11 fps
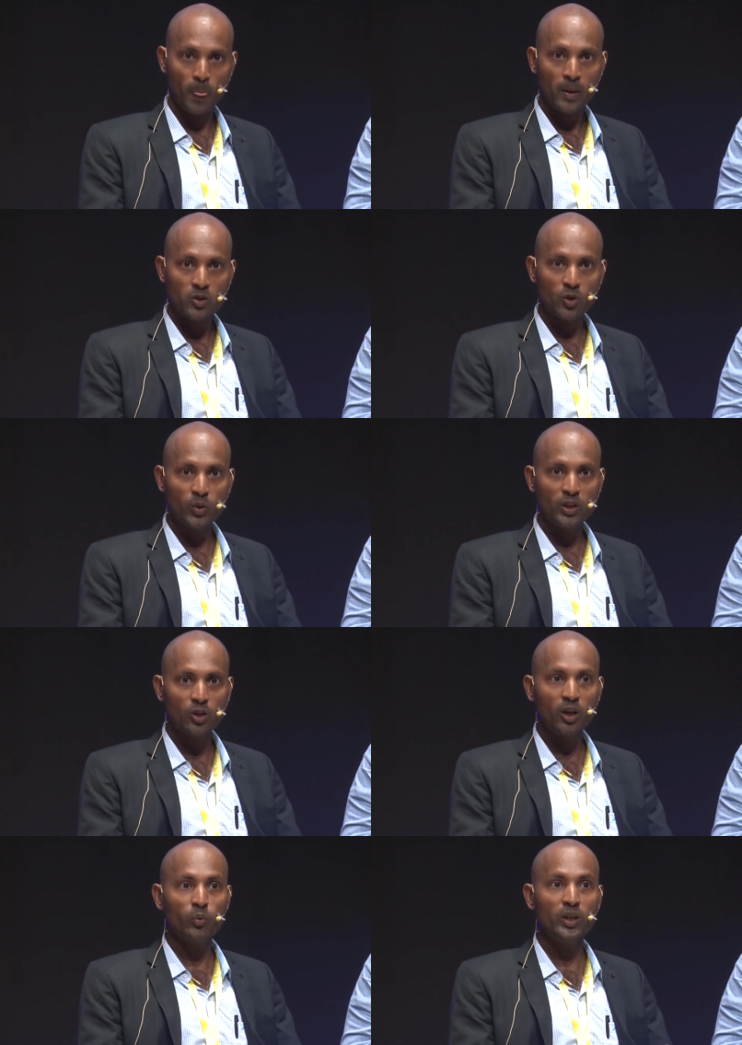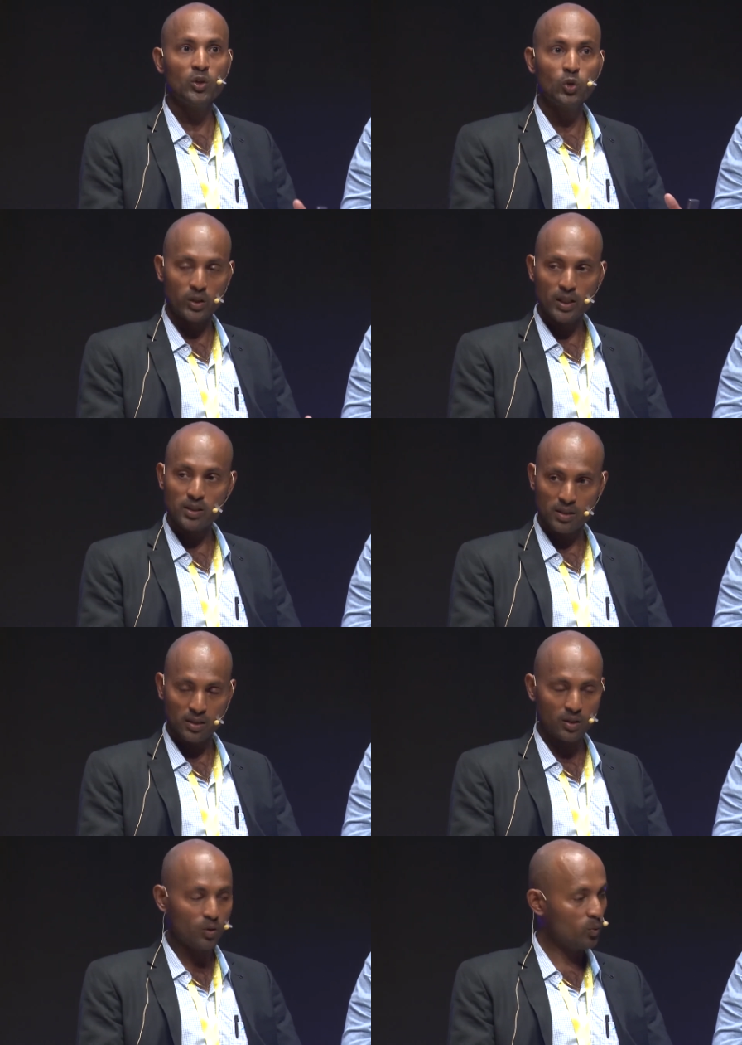So we thought we do this,
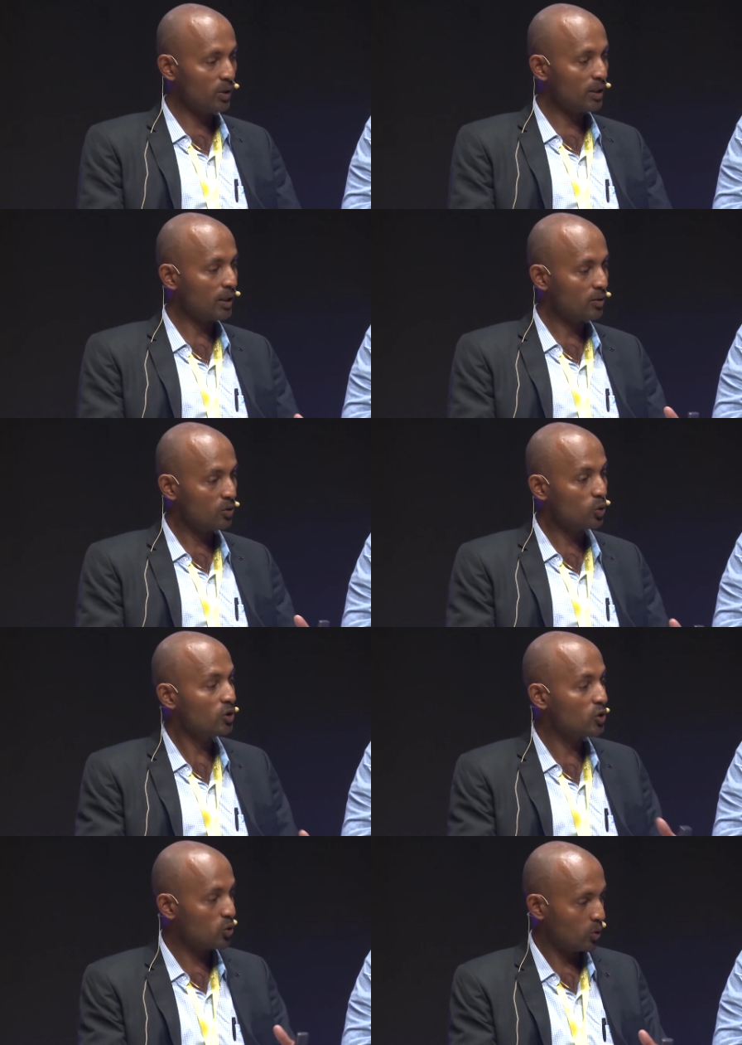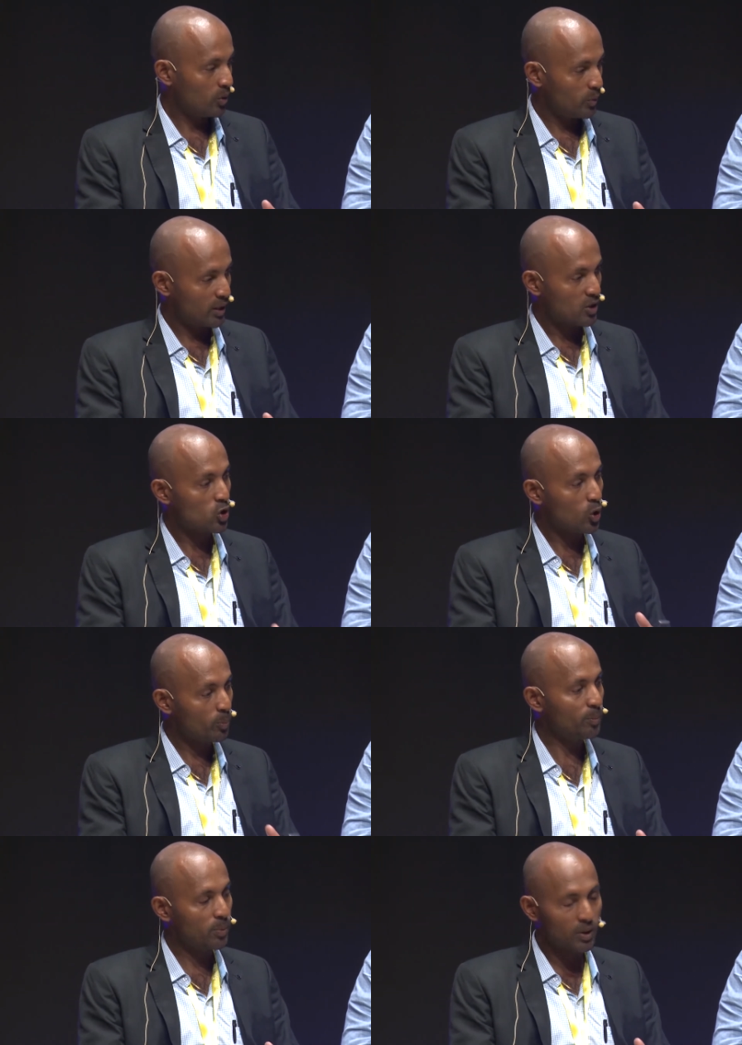we can do the tour, we can show
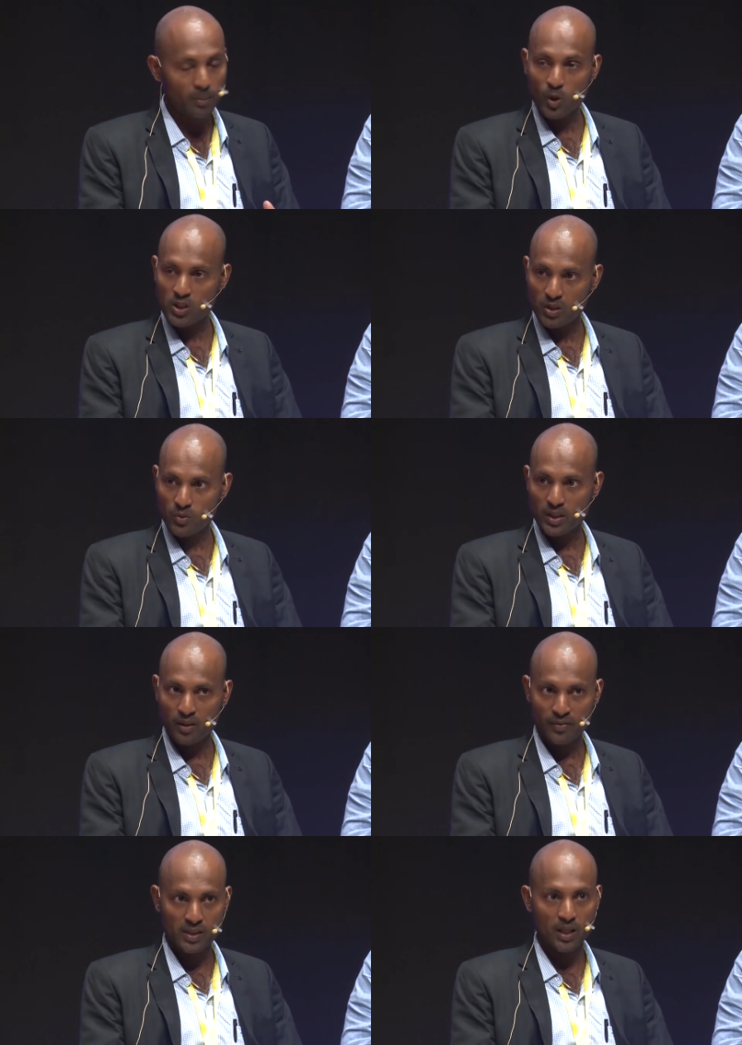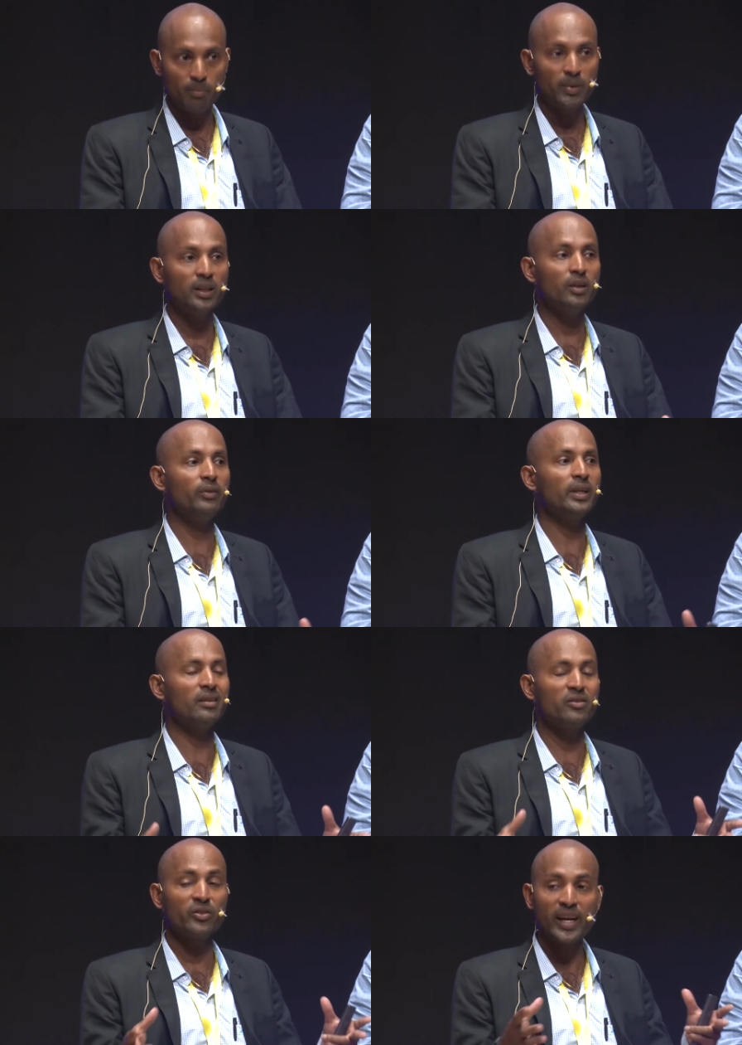people a positive side of slum, and then we
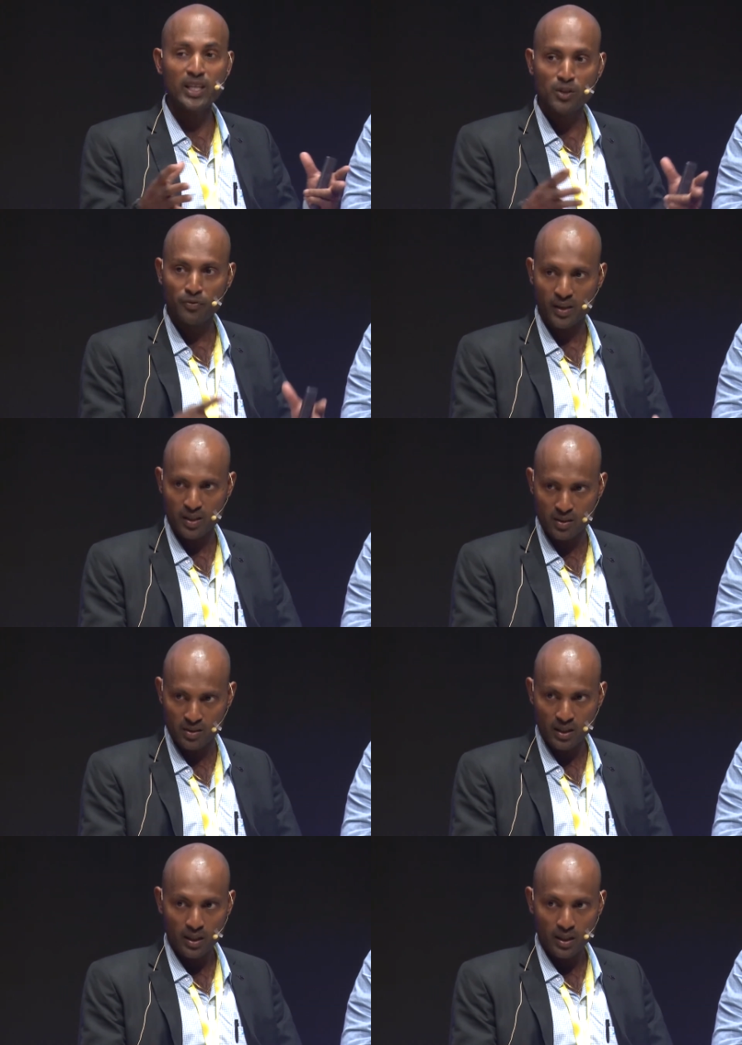can raise funds